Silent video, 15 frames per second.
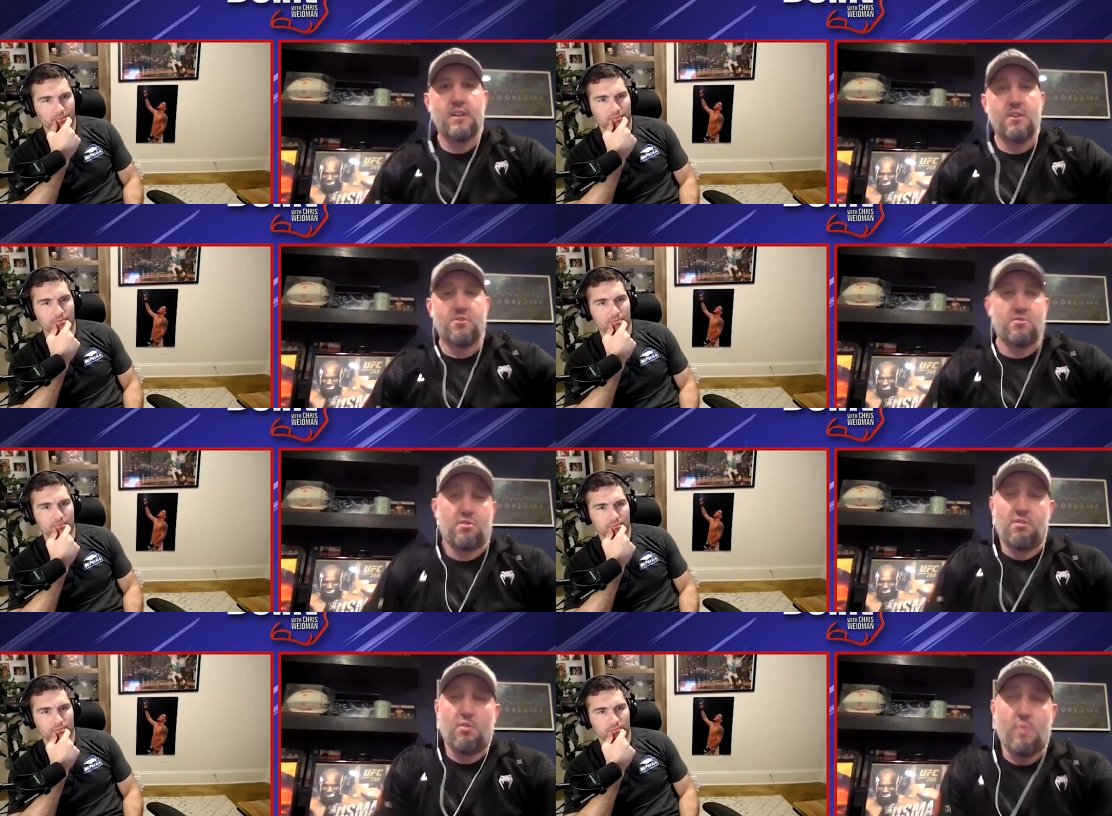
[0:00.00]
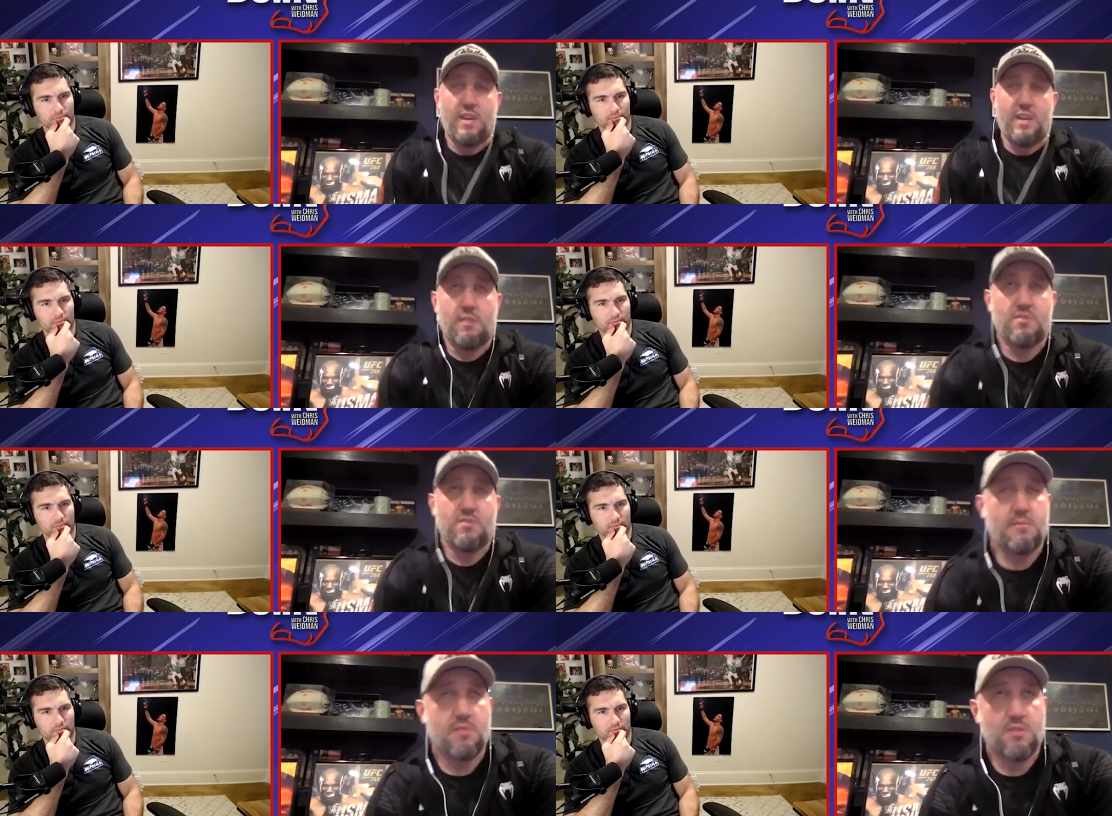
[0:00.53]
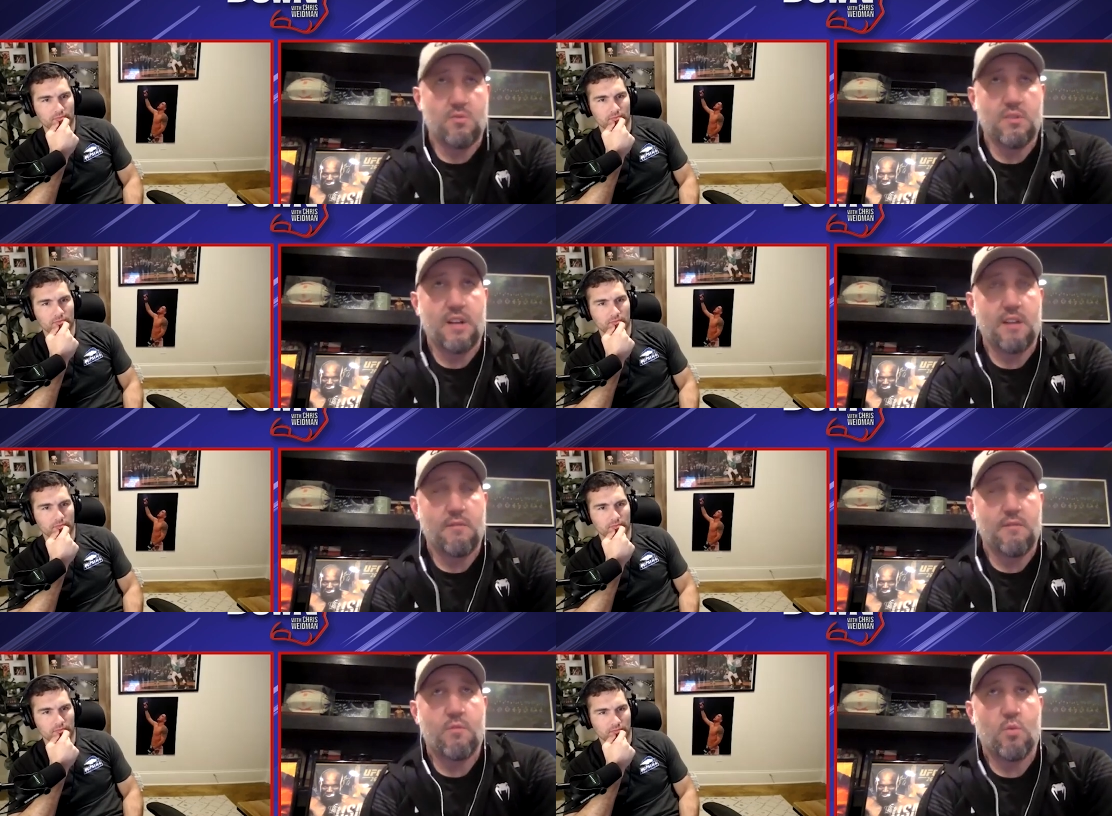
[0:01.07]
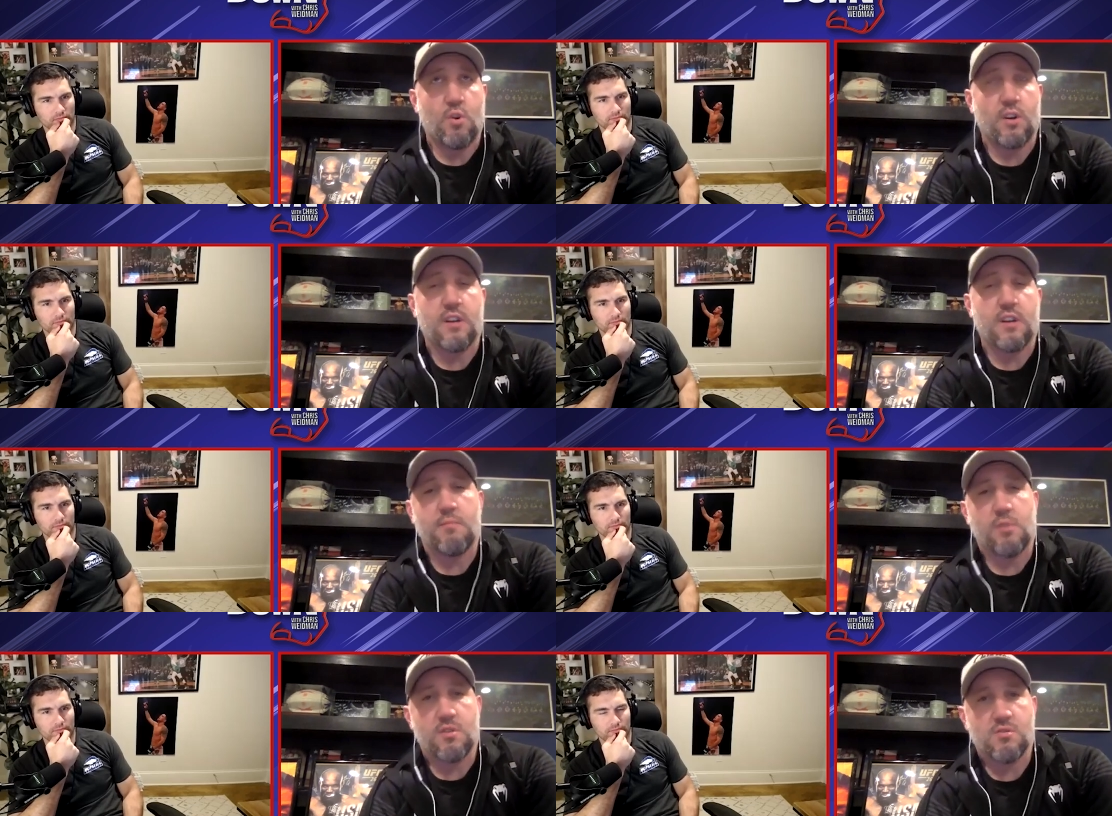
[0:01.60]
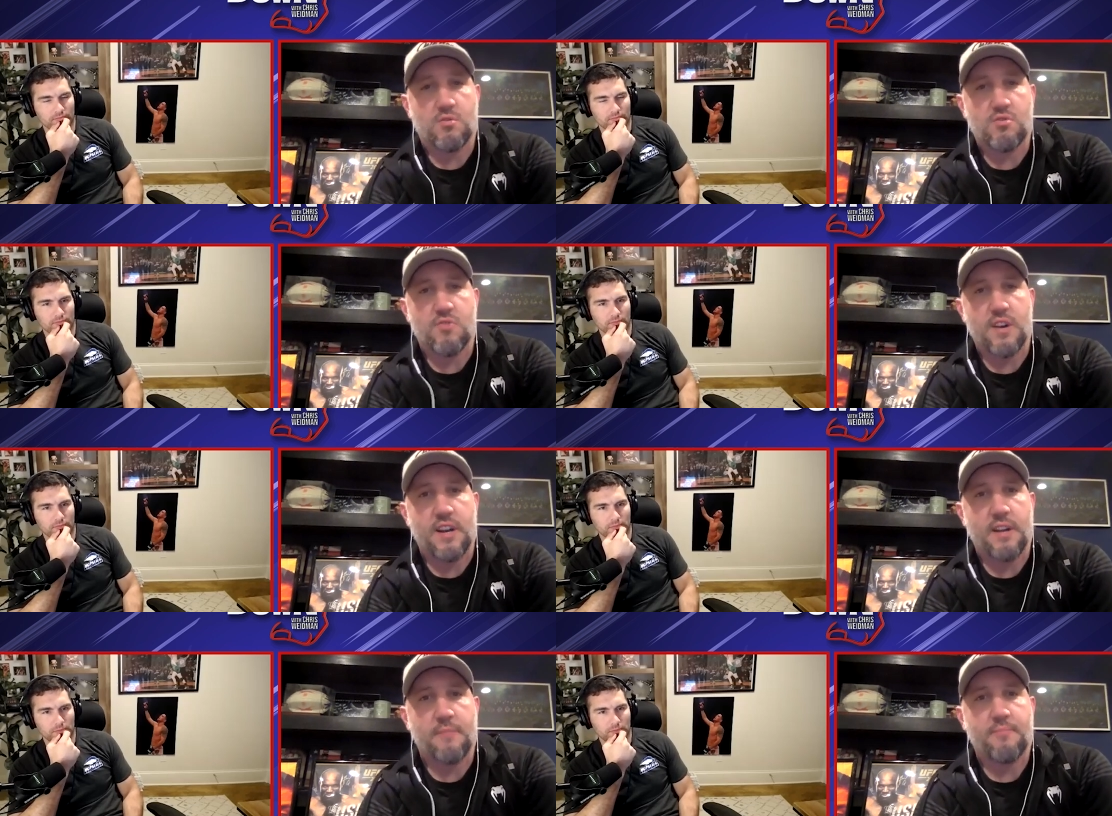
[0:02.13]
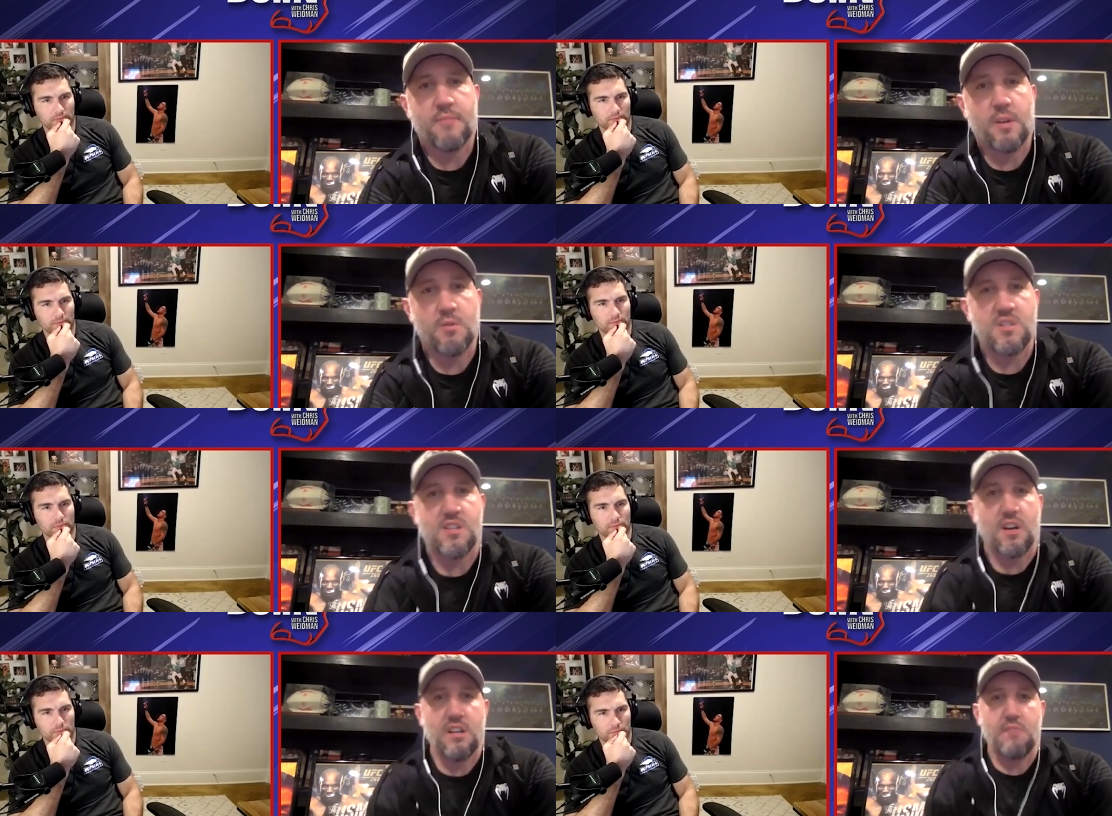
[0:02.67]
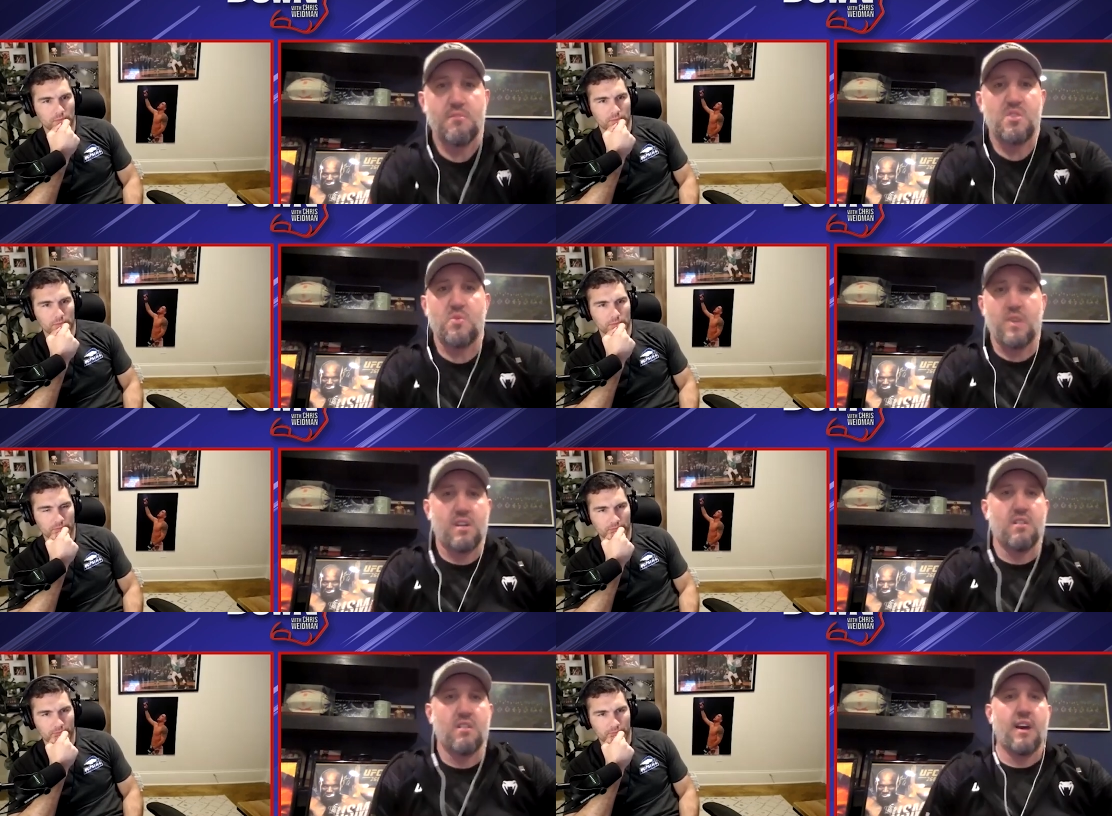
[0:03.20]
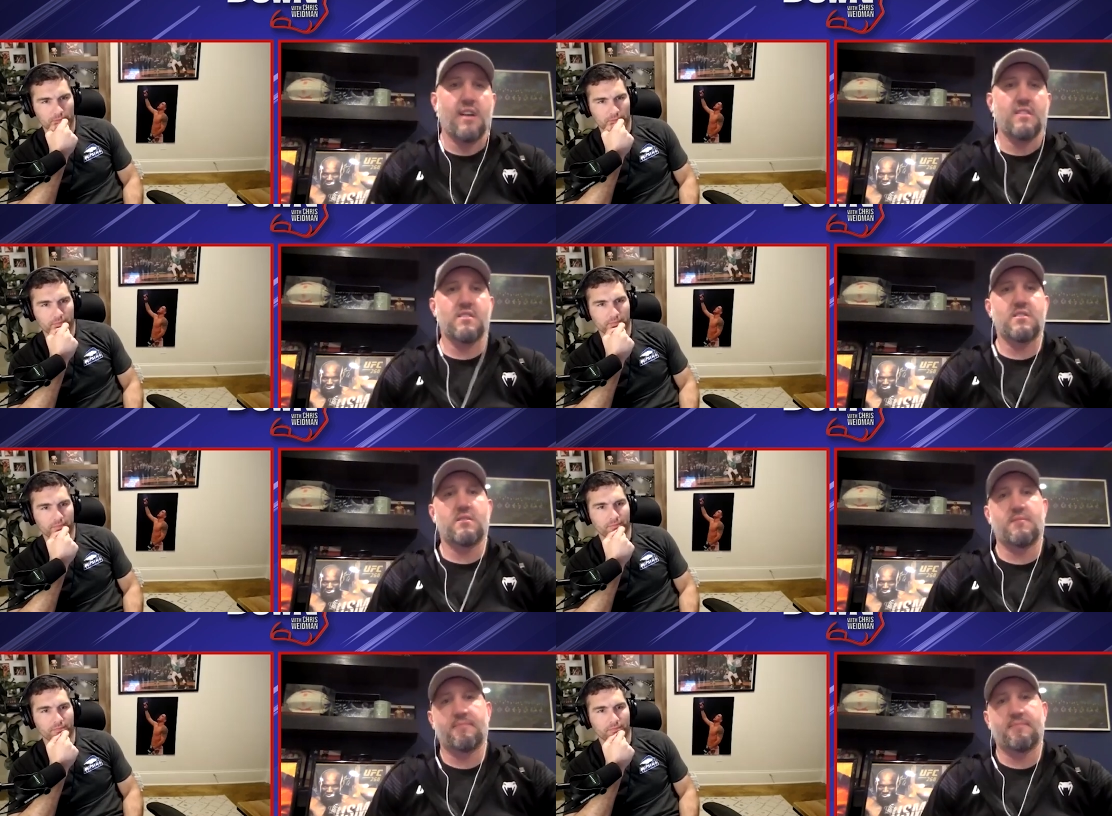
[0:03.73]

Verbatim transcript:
Speaker 1: So during the week, I was able to do a lot of work, personal training. I would study in between clients